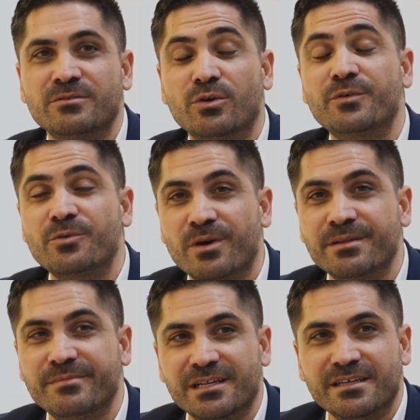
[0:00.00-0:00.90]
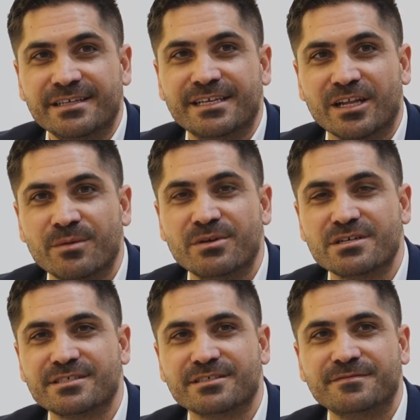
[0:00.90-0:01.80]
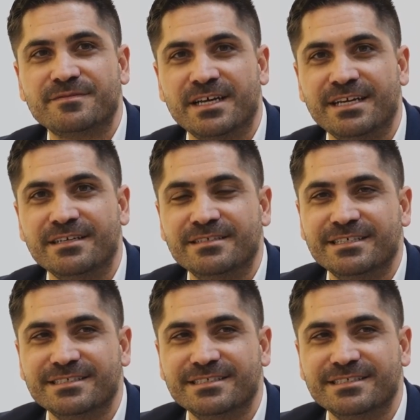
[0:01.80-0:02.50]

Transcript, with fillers: over 1 million kilometers of flight